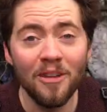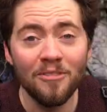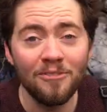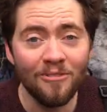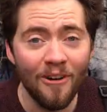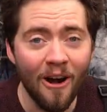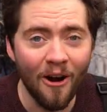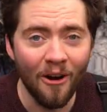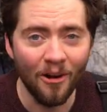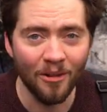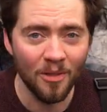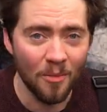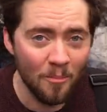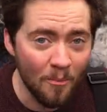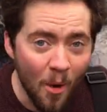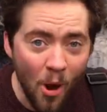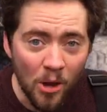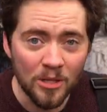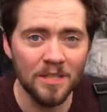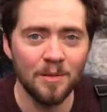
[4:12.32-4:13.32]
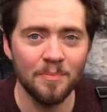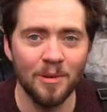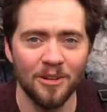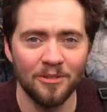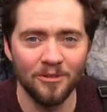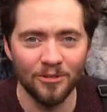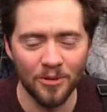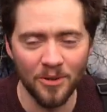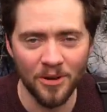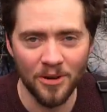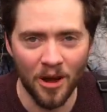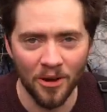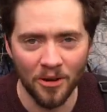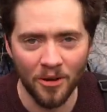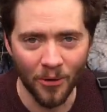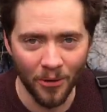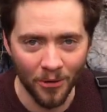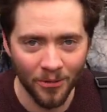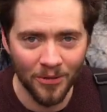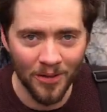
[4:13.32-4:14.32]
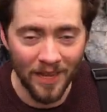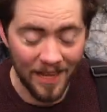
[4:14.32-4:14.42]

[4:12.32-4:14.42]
far, the most abundant fluid on Earth